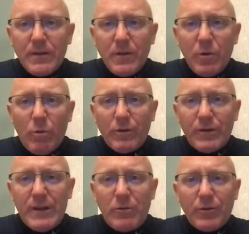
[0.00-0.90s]
was
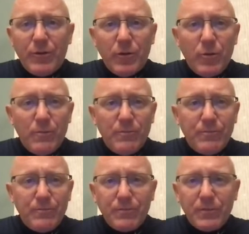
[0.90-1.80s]
equal to,
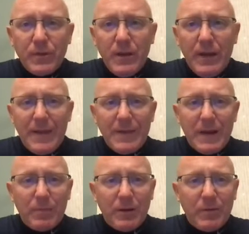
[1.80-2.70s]
and then
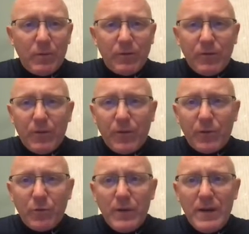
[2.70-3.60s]
I believe it was
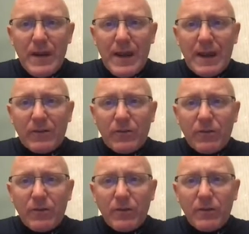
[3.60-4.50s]
3x
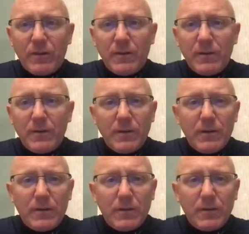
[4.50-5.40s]

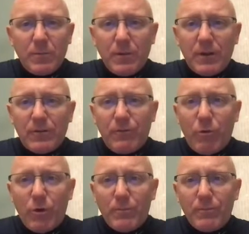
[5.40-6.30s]
plus
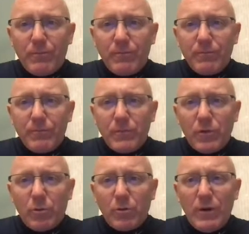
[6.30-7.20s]
4.
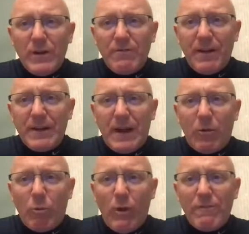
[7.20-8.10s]
So we're trying to find
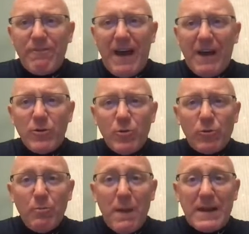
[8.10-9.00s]
out what
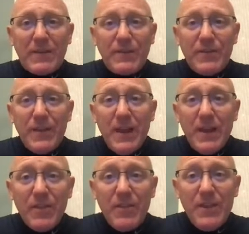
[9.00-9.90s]
values make
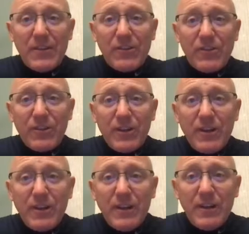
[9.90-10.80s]
this
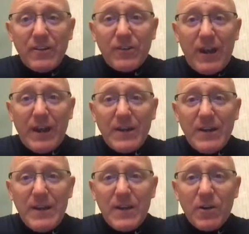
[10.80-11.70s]
side
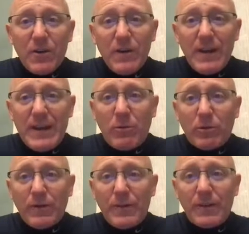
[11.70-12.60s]
here equal
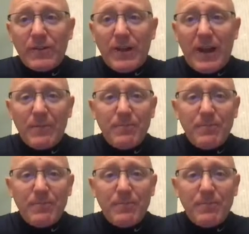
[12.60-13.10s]
to this side.